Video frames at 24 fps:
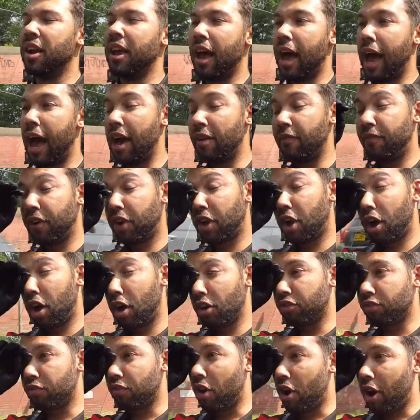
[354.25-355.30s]
And for
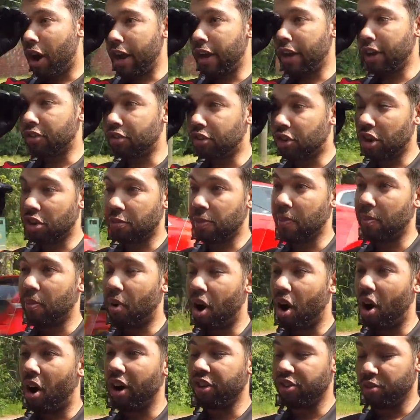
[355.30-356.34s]
Car's Ride, excuse me, my
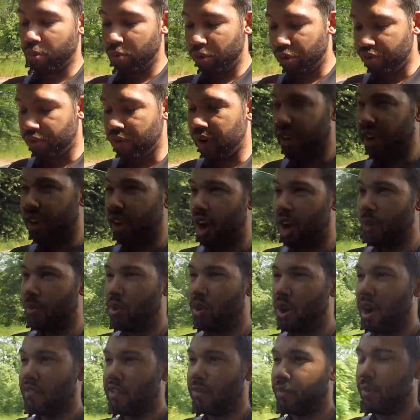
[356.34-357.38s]
eyes are watering, I
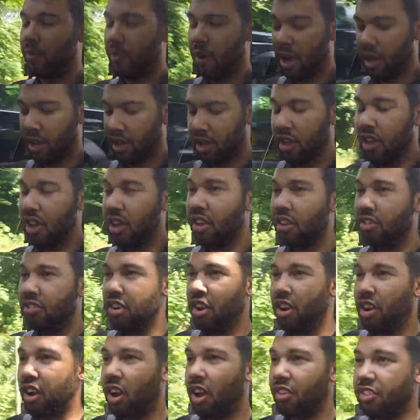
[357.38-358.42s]
will have to put my
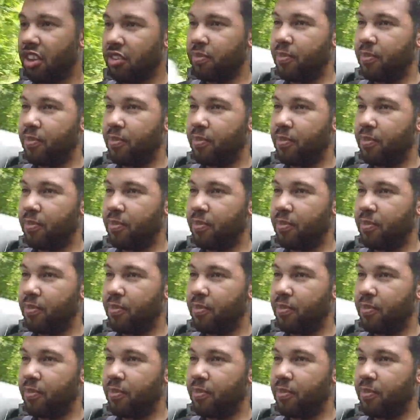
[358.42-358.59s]
sunglasses